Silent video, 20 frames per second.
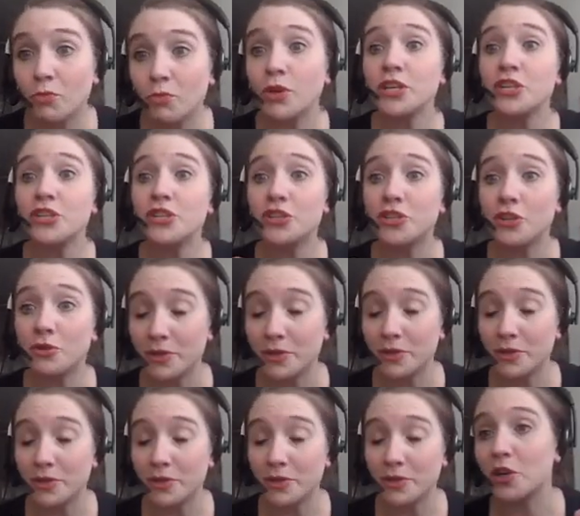moisture
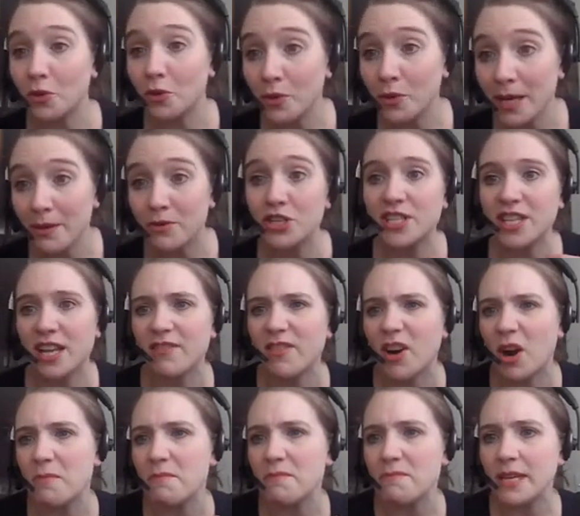restore cream, which is
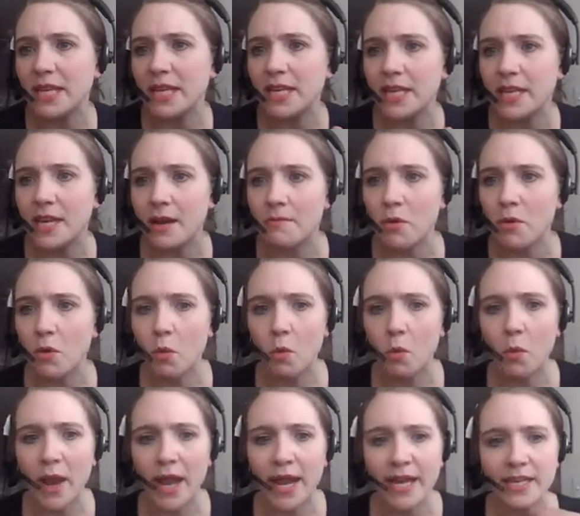kind of our medium
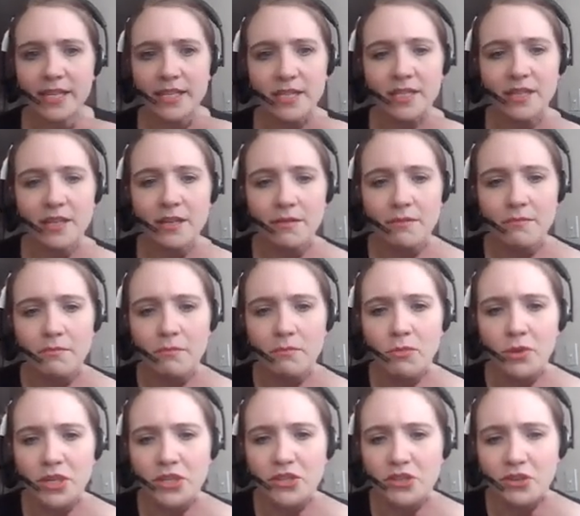weight
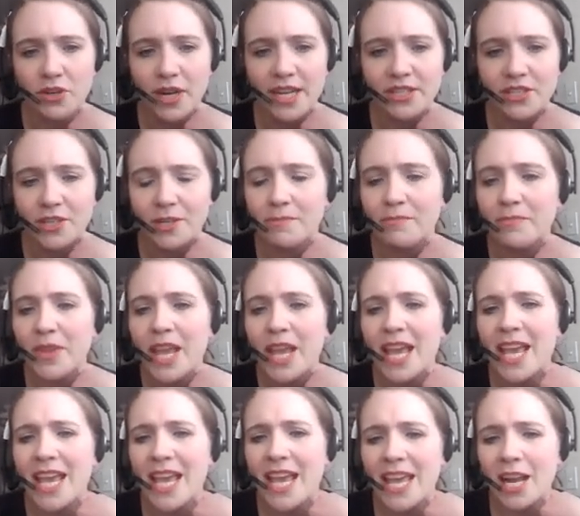moisturizer.
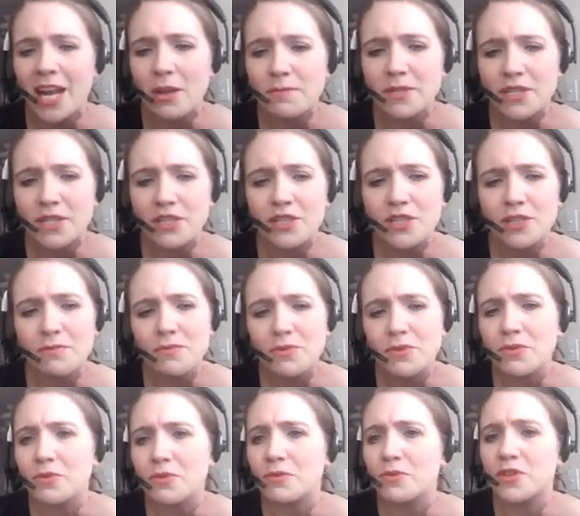It helps to
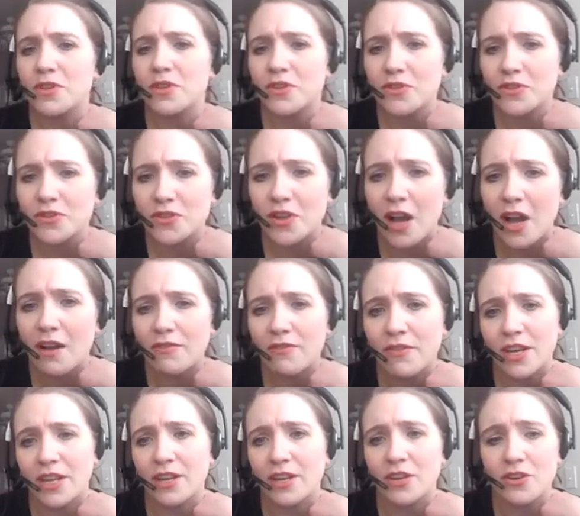smooth,
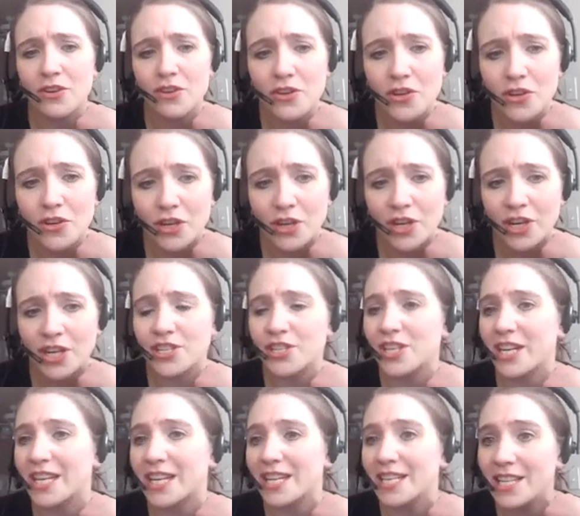soften,
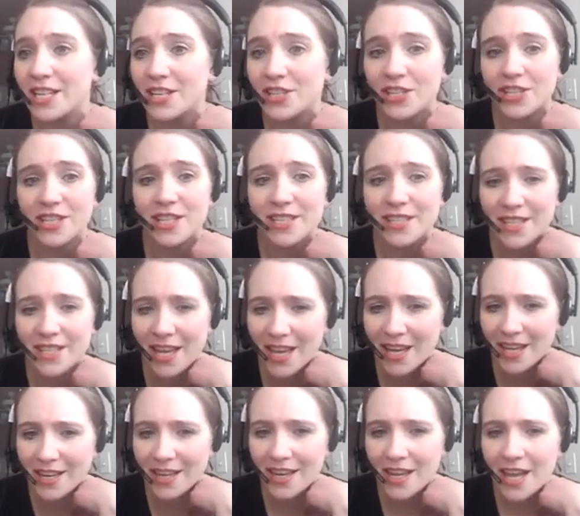nourish, and condition the
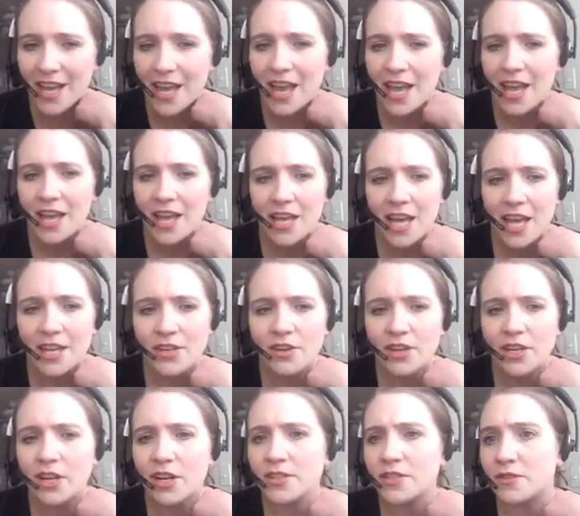skin. And
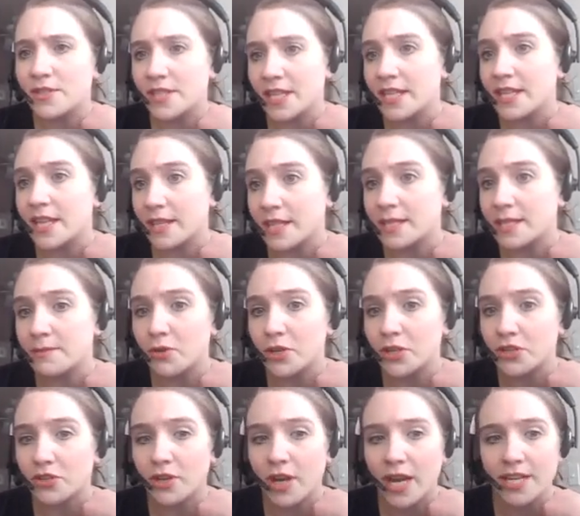you can also see that this
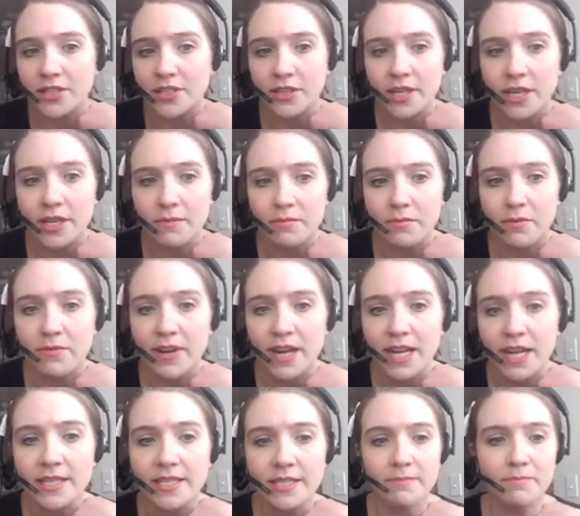moisturizer kind of
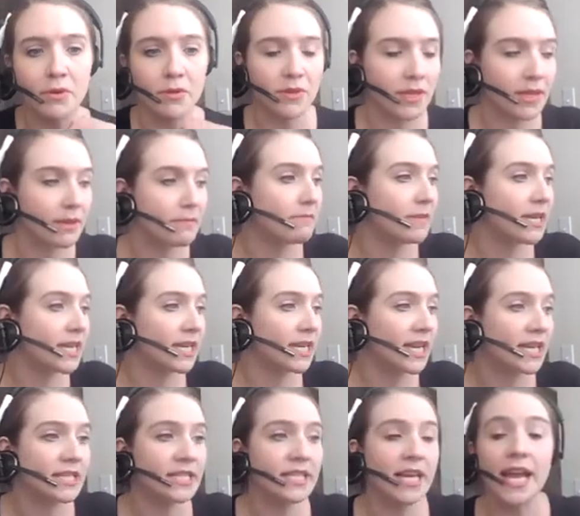provides both the
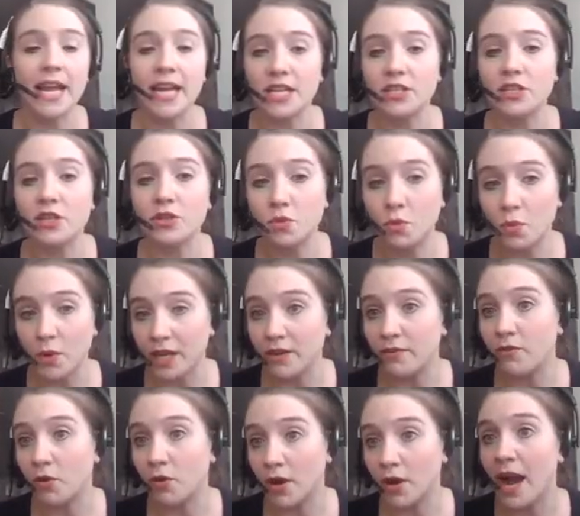immediate and
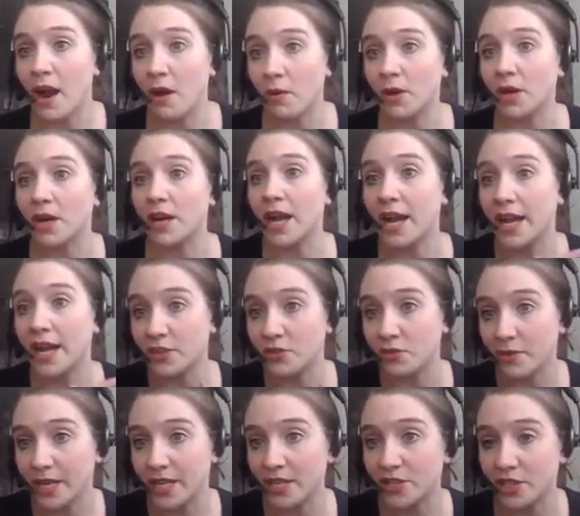24 hour
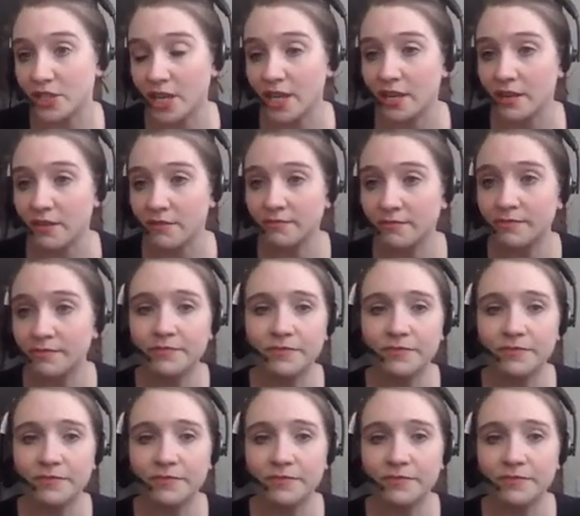hydration.